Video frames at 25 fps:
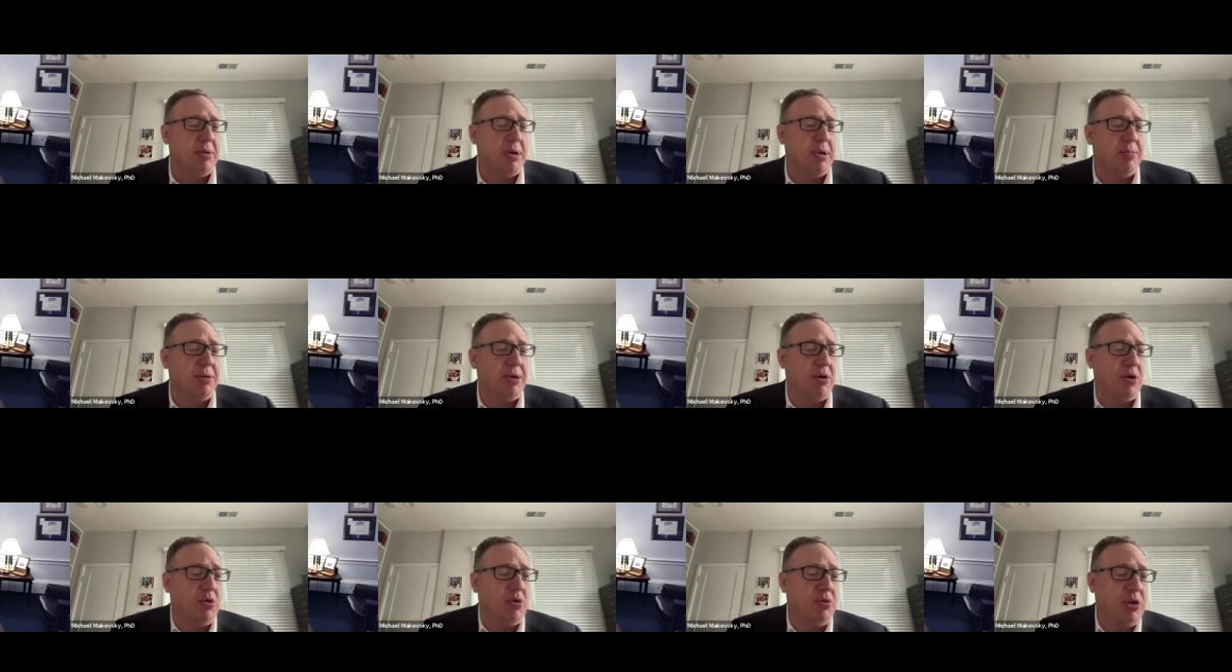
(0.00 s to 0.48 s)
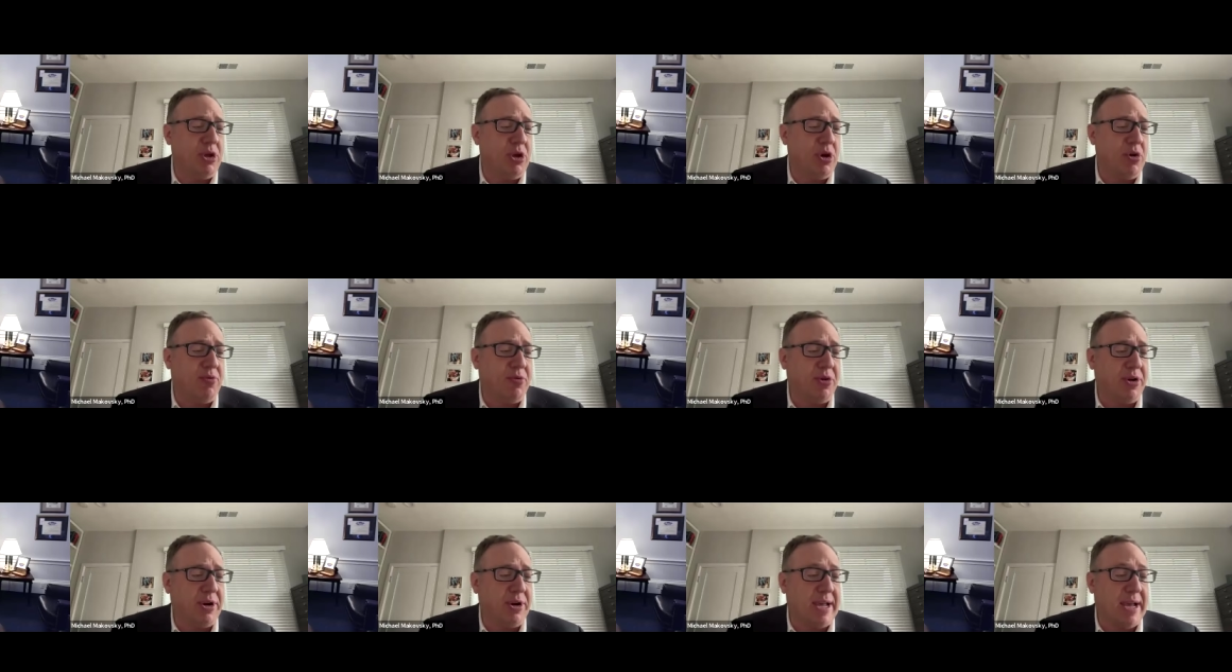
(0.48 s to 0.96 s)
maybe only
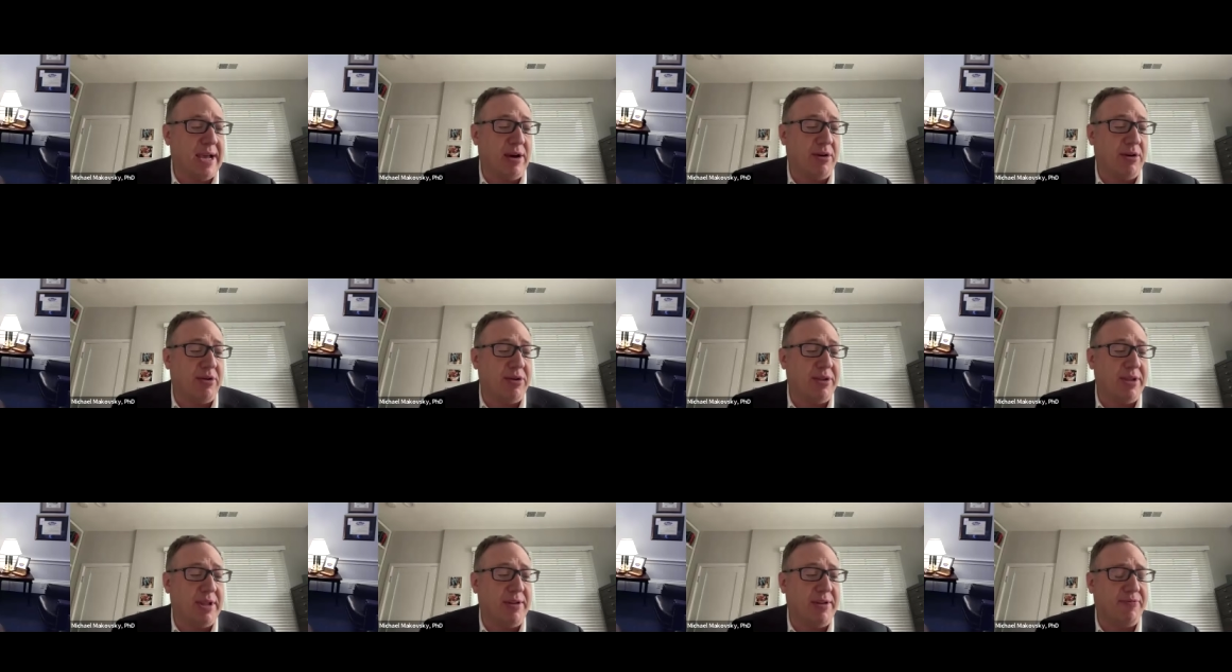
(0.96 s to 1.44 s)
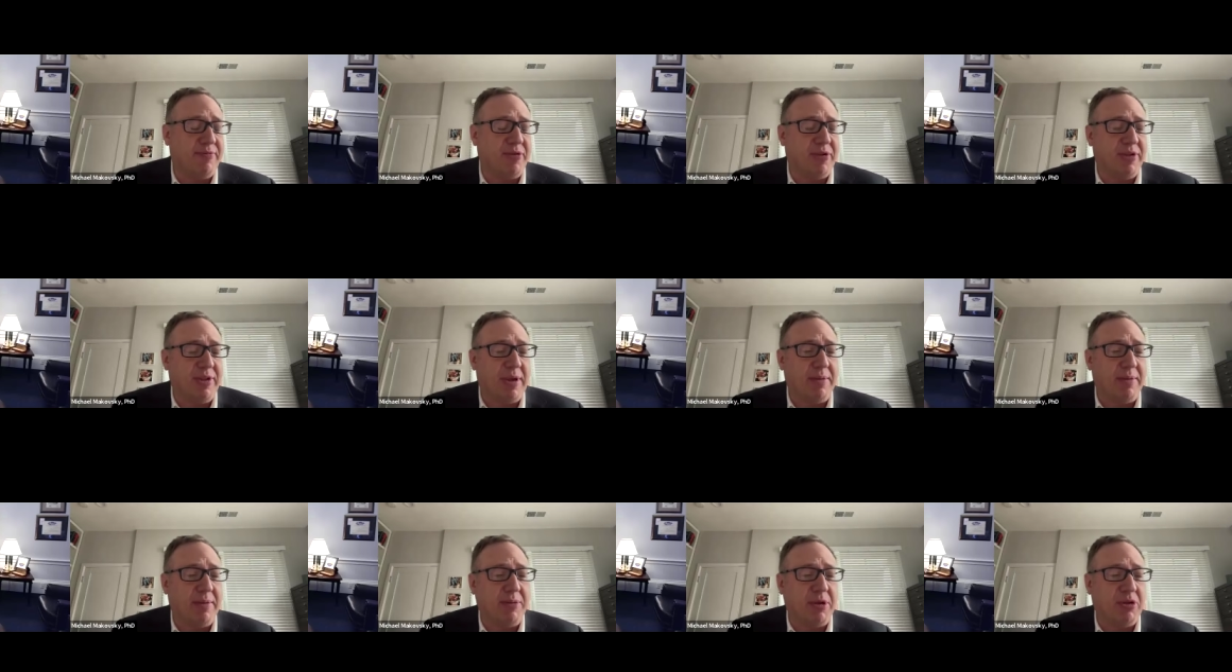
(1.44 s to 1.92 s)
over now. And then for
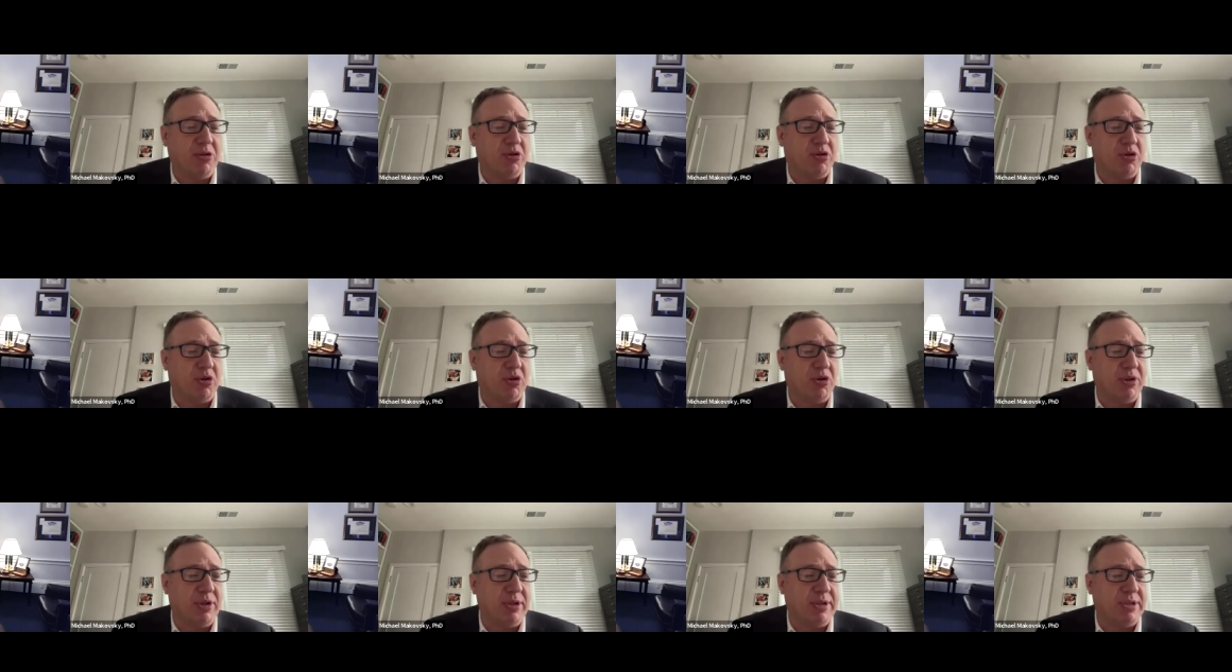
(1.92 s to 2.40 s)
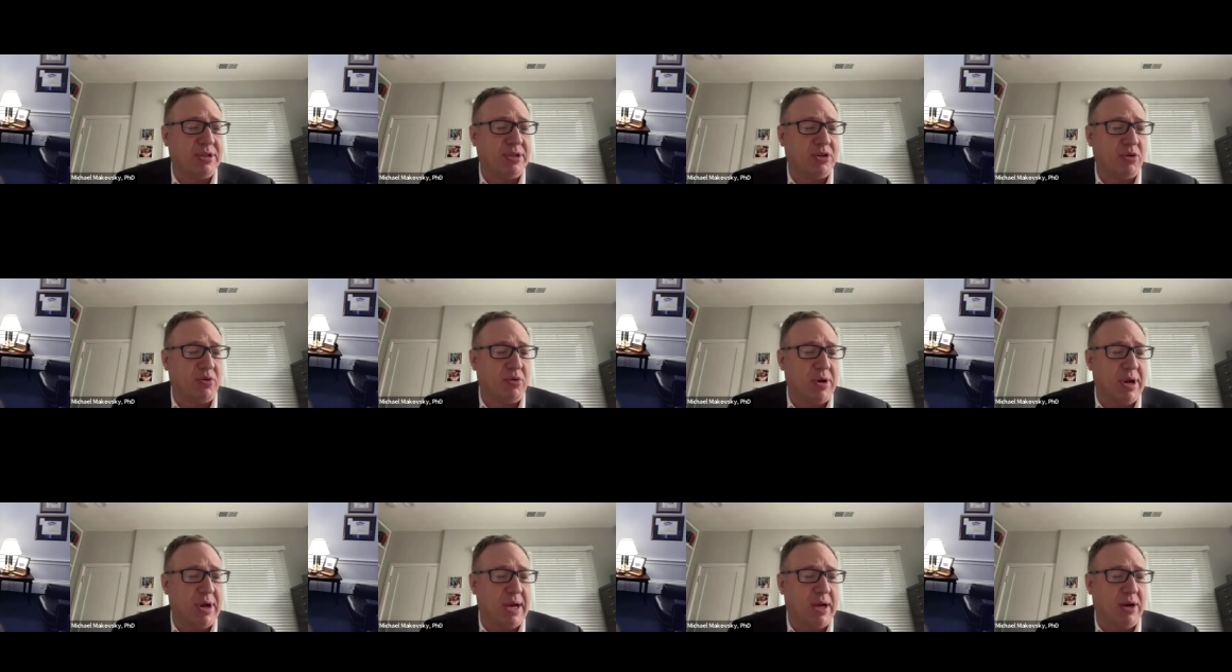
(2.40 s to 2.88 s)
them to turn this
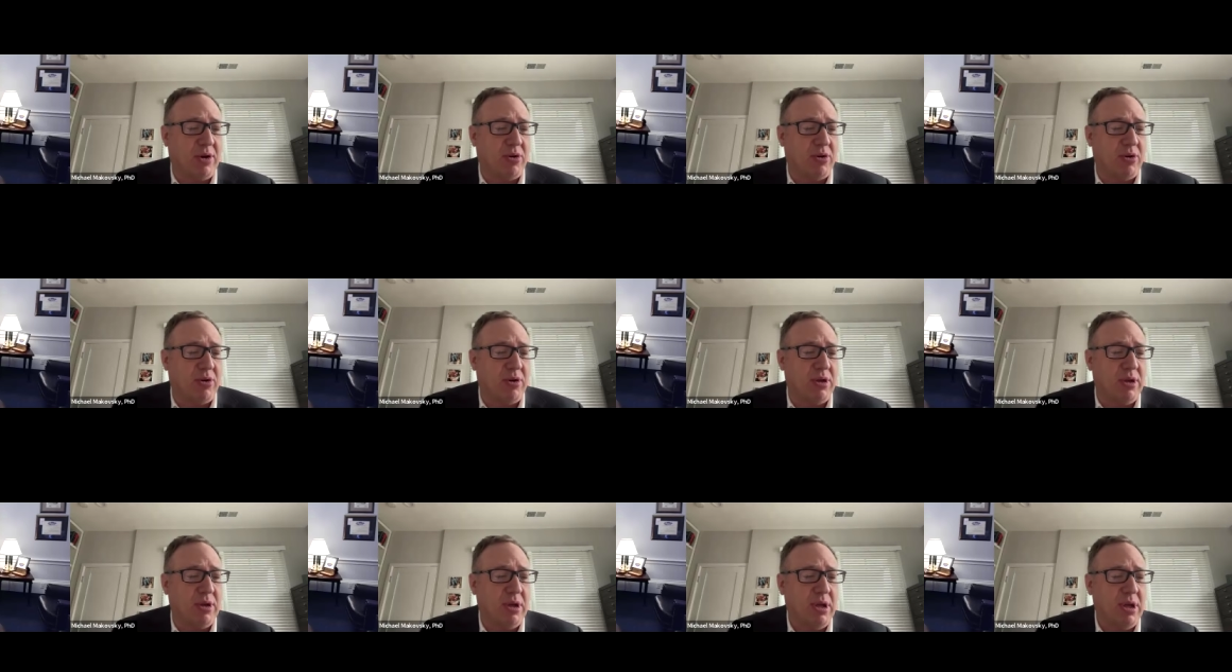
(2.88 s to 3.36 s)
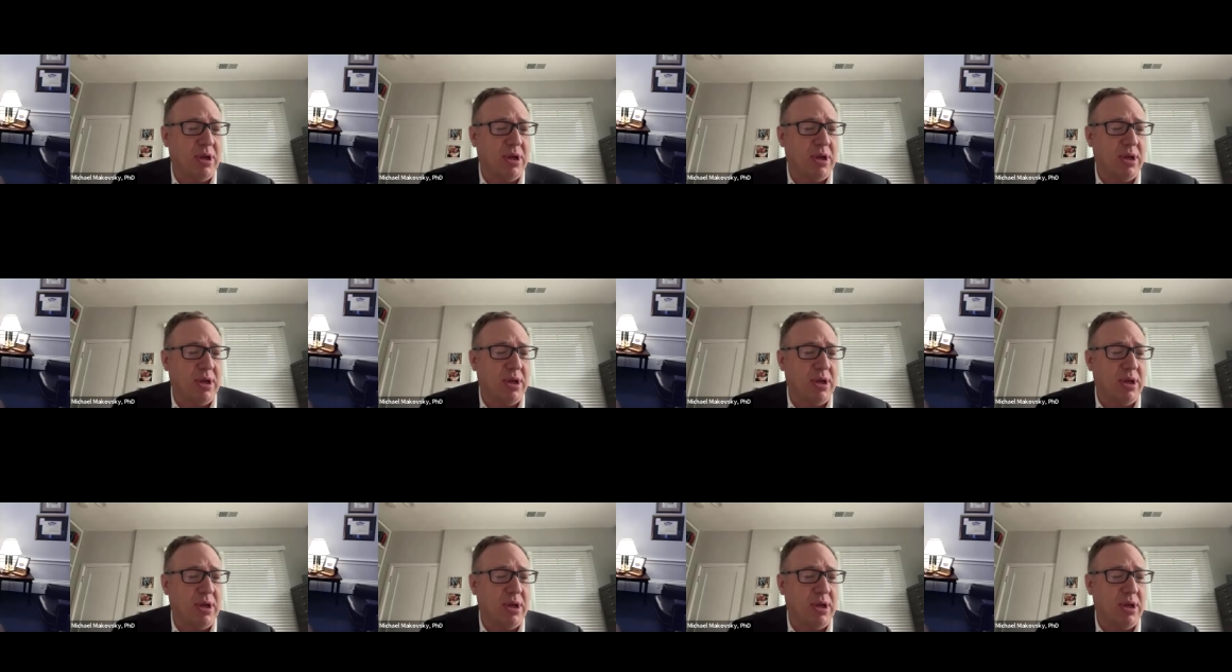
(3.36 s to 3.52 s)
around,